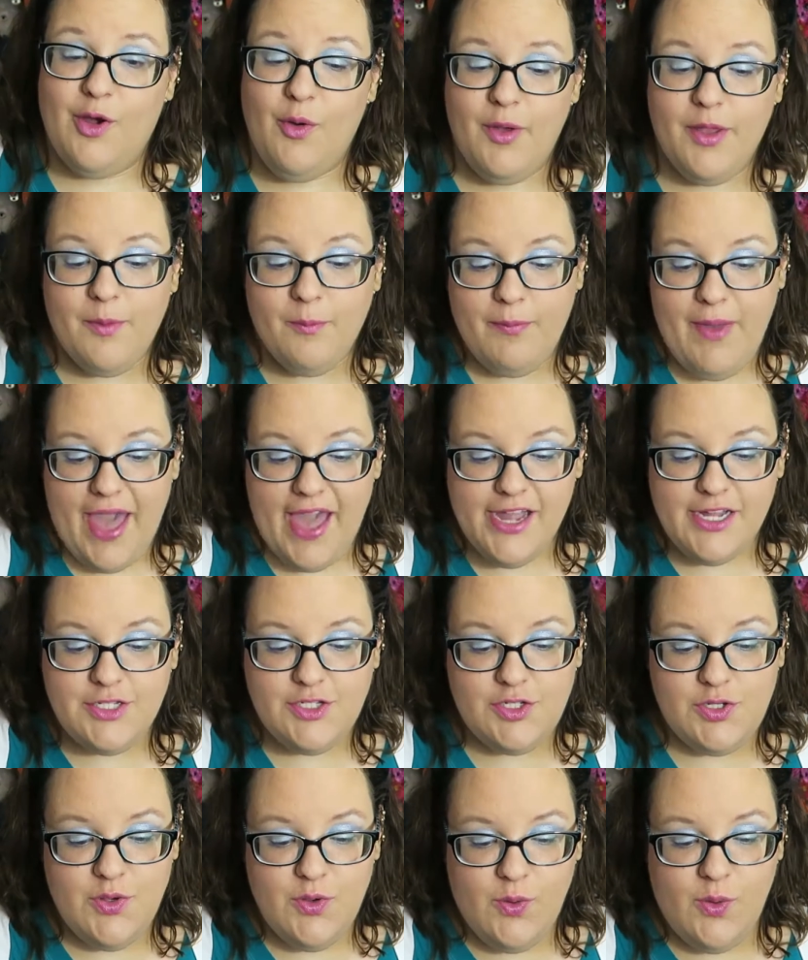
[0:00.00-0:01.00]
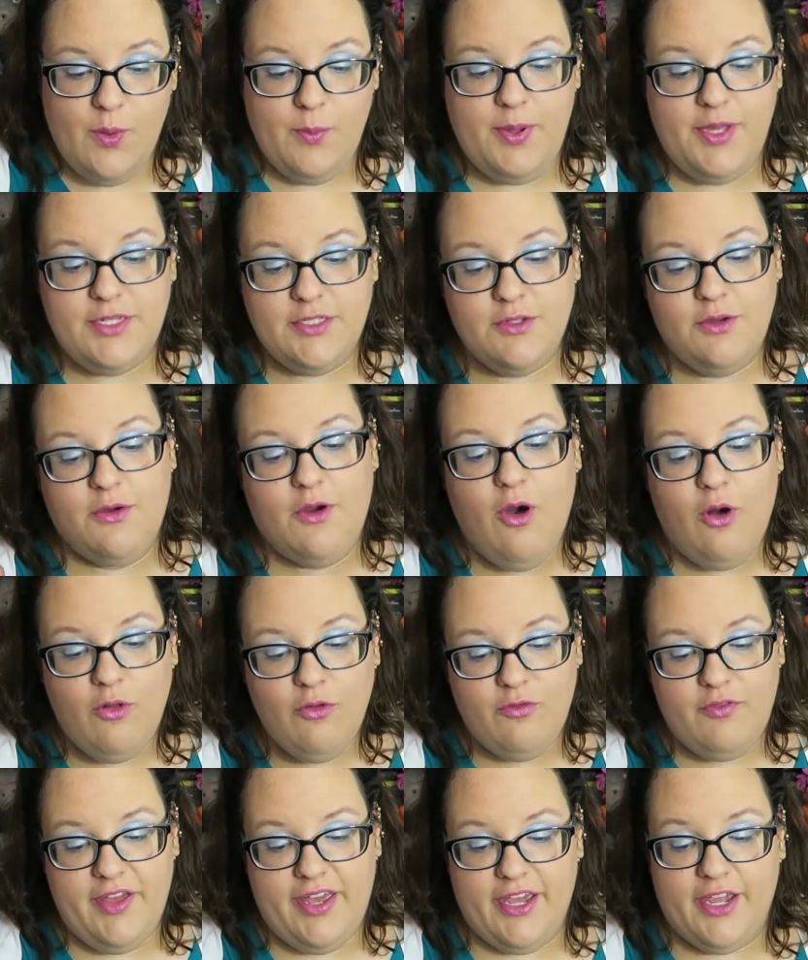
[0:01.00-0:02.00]
Going back to Pinto
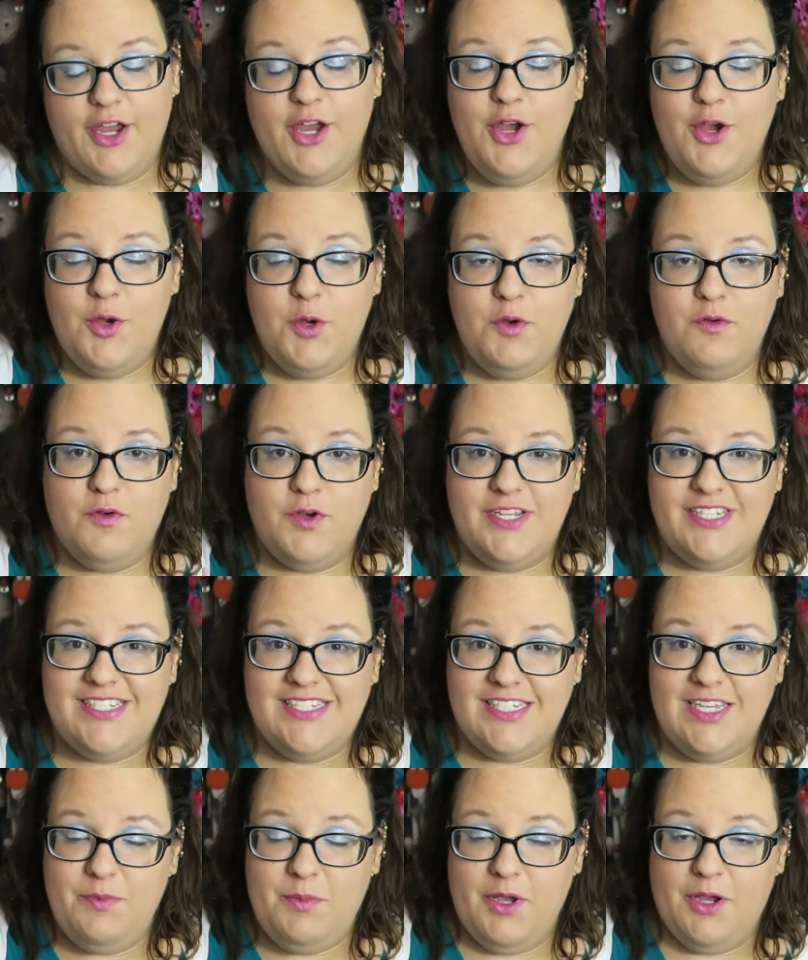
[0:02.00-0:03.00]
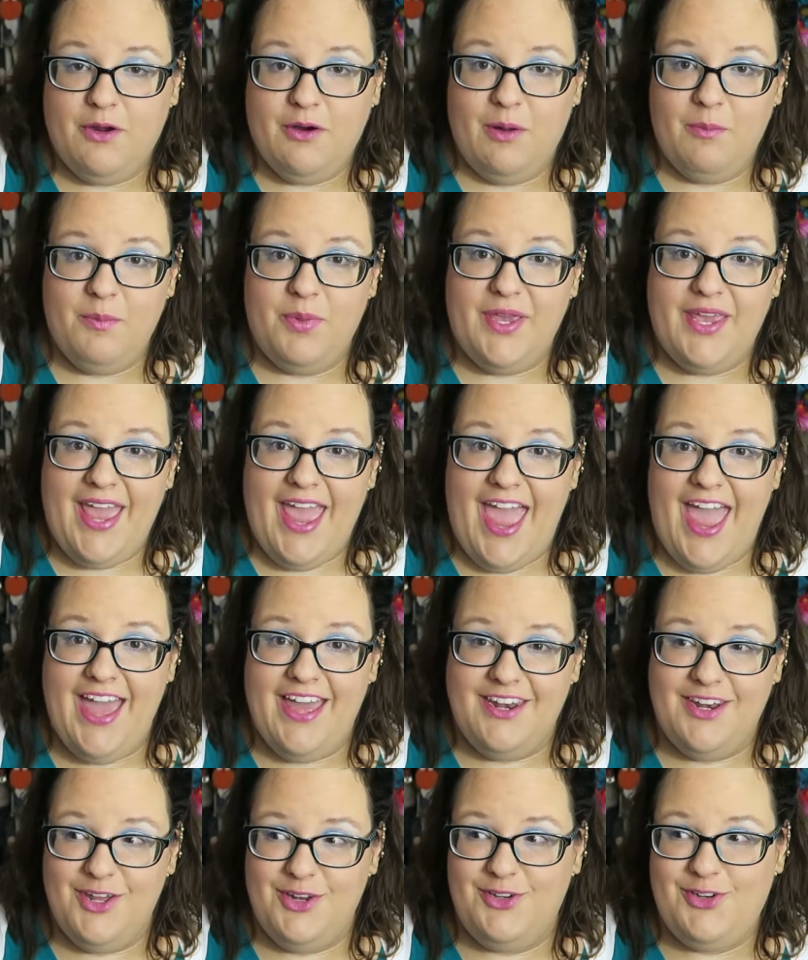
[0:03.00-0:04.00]
Colvig, who voiced Sleepy Grumpy
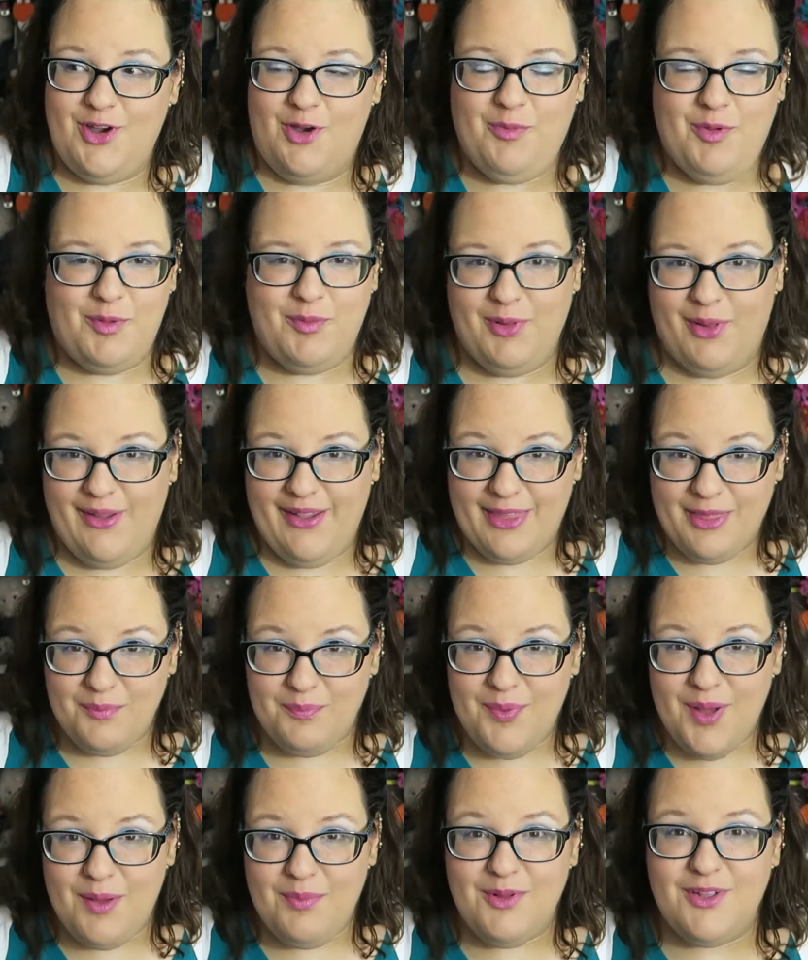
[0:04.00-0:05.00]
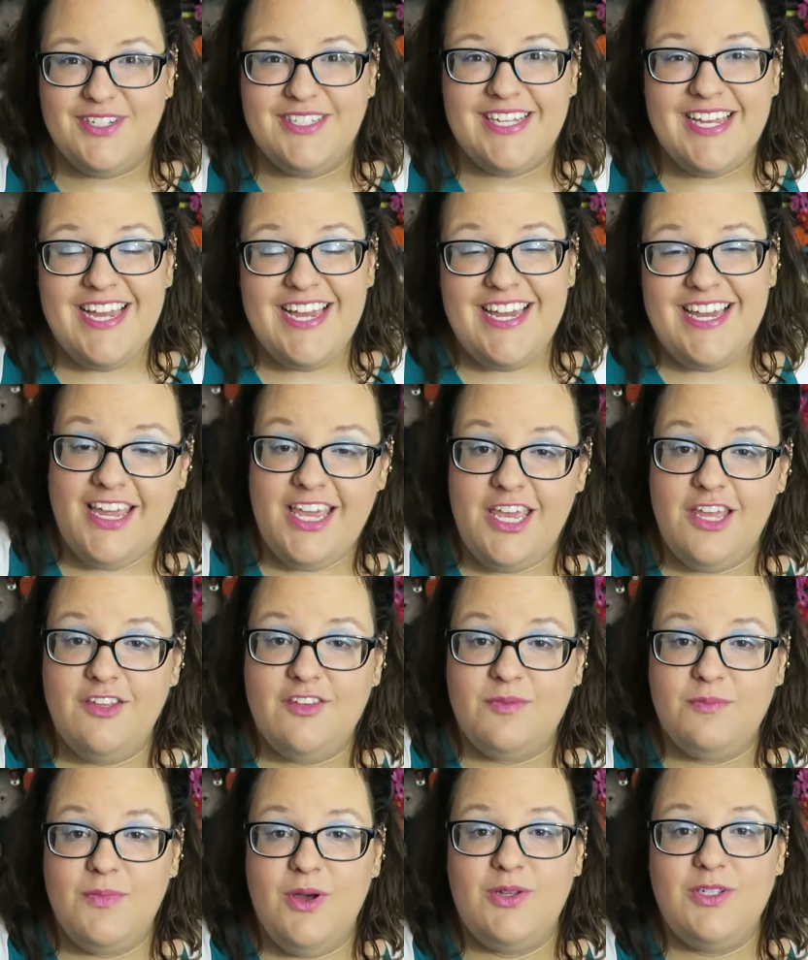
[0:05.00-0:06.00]
and Dopey Blowing the Bubbles, he
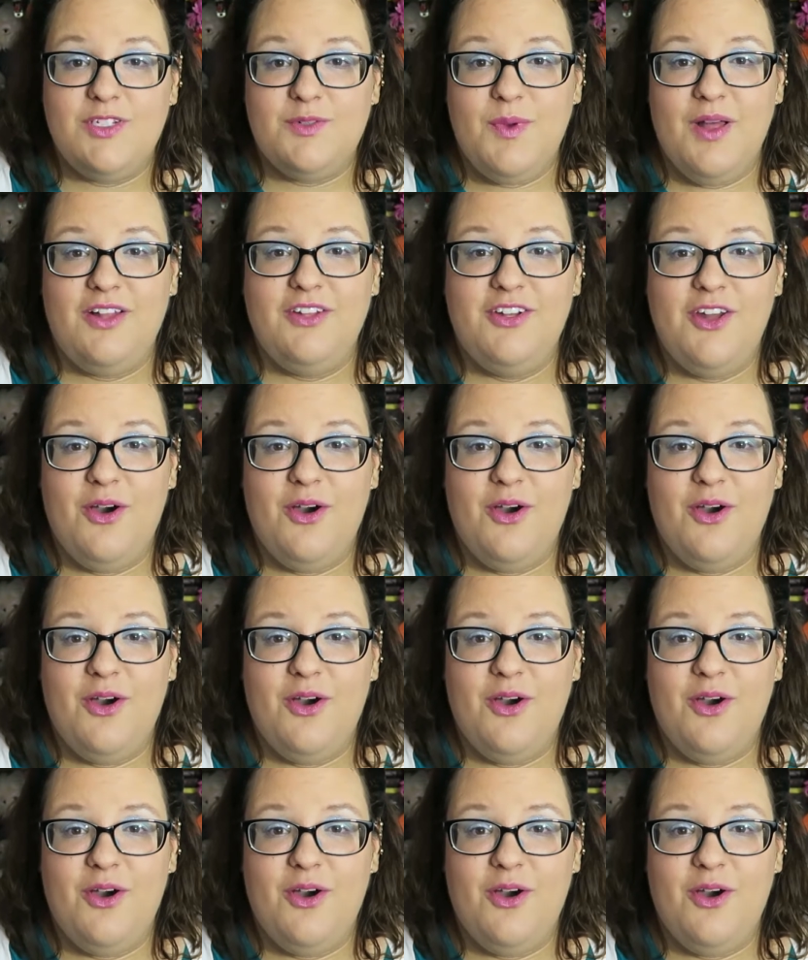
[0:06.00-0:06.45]
is most well